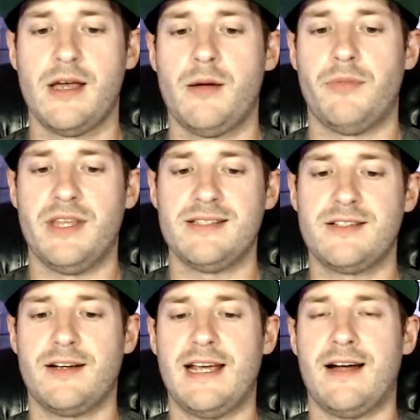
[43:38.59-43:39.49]
But then
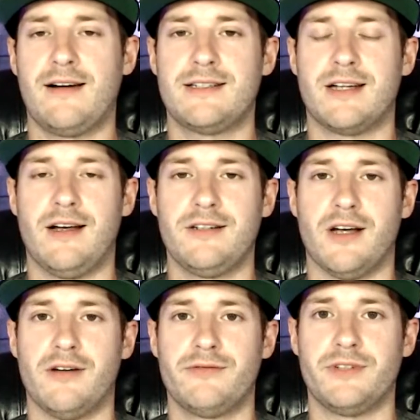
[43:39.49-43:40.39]
Sergey
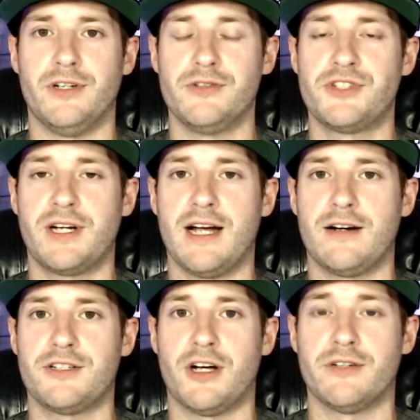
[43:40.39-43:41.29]
Haratonov, Sergey
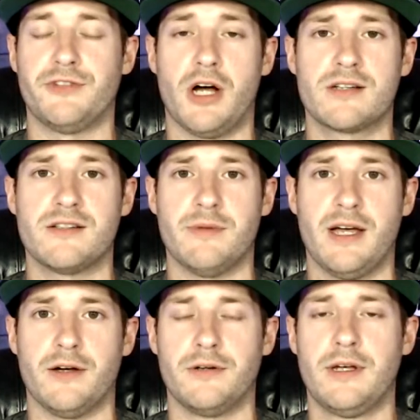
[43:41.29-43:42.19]
Haratonov knocks him
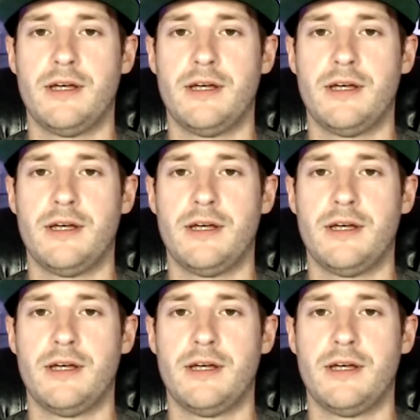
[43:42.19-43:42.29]
out,